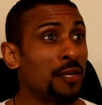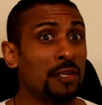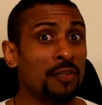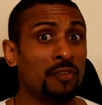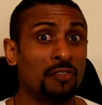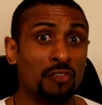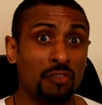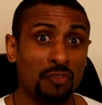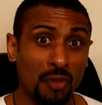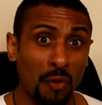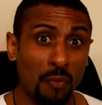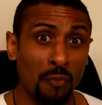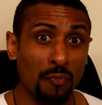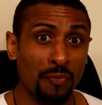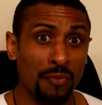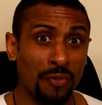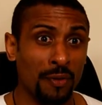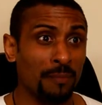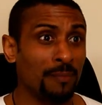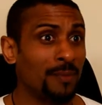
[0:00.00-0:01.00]
and you
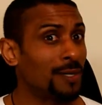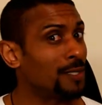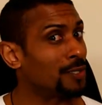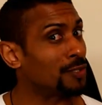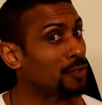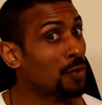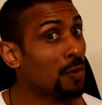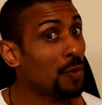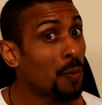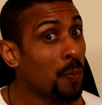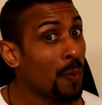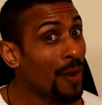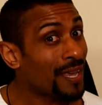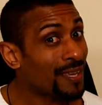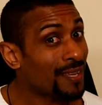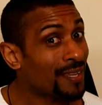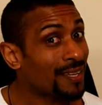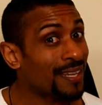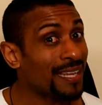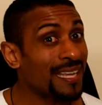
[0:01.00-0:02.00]
solve them as
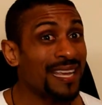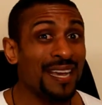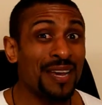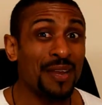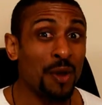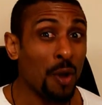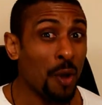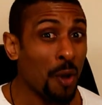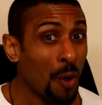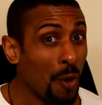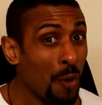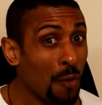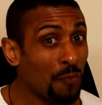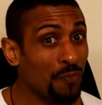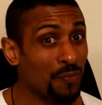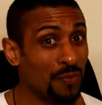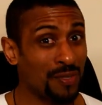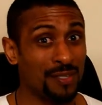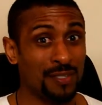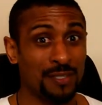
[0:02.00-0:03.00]
quickly and
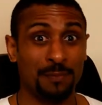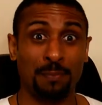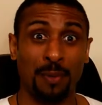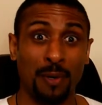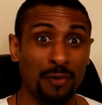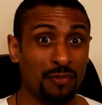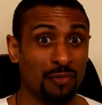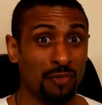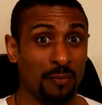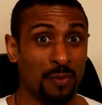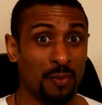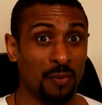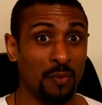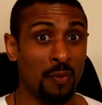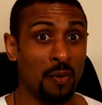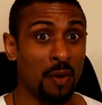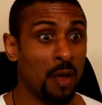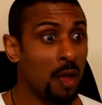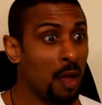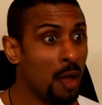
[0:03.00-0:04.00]
often as
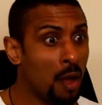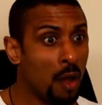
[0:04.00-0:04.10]
possible.